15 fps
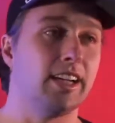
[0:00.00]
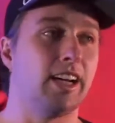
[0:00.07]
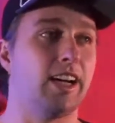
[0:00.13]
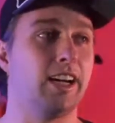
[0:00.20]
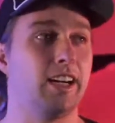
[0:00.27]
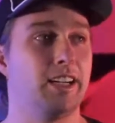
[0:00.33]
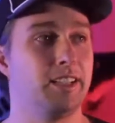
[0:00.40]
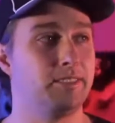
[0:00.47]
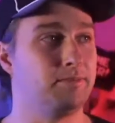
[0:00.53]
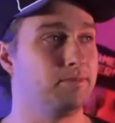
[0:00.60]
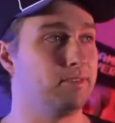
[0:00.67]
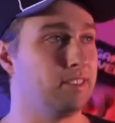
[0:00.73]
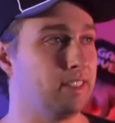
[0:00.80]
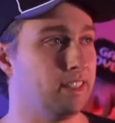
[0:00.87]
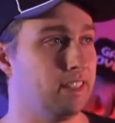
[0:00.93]

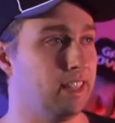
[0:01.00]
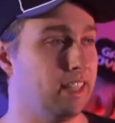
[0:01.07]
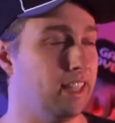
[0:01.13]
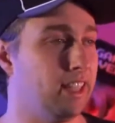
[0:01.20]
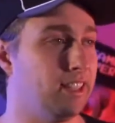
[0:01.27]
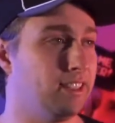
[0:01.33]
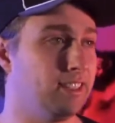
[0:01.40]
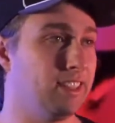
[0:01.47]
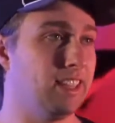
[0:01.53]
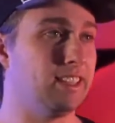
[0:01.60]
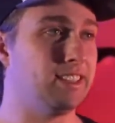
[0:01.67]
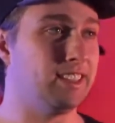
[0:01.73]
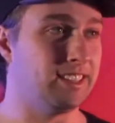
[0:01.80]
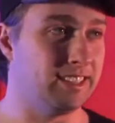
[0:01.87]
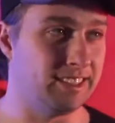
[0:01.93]

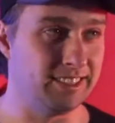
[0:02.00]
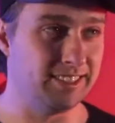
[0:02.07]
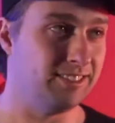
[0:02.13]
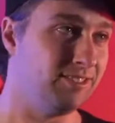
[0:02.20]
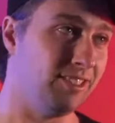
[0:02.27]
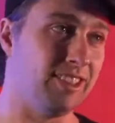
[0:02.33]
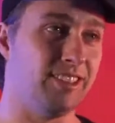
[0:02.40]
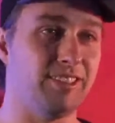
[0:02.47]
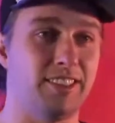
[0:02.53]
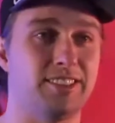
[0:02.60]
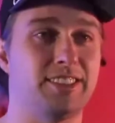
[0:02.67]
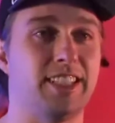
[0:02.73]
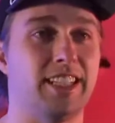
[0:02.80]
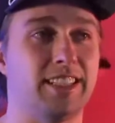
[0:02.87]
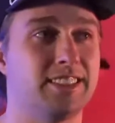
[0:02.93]
It's just one of
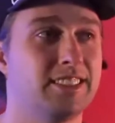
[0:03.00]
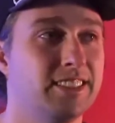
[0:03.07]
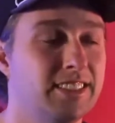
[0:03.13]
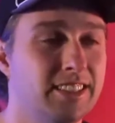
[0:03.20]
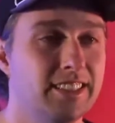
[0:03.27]
those things.